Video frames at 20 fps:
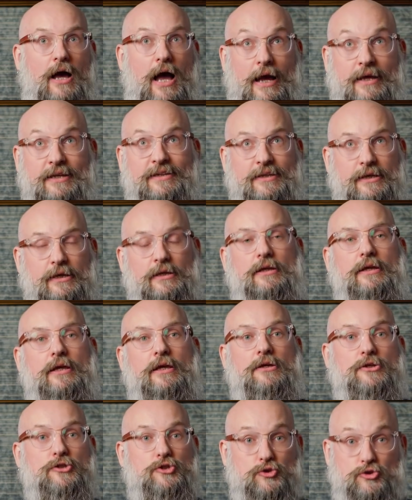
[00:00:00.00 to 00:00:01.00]

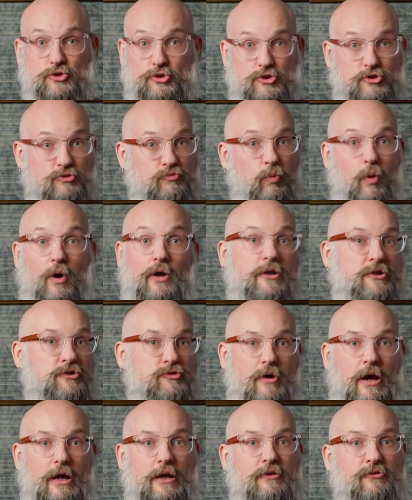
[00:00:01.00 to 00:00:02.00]
Ideally, you should want to
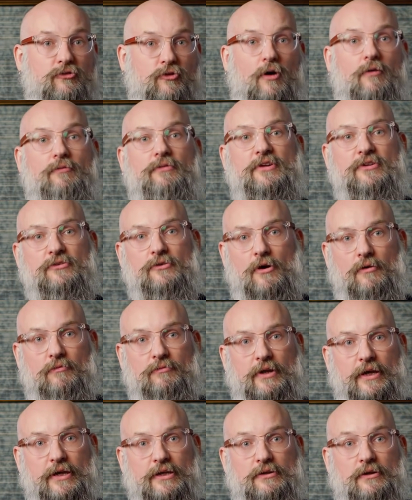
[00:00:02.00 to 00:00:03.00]
try to solve this
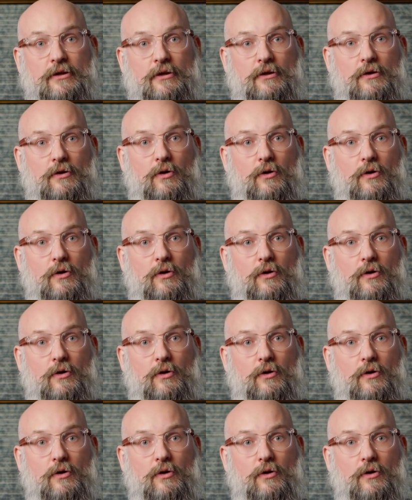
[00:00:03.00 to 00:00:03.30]
conflict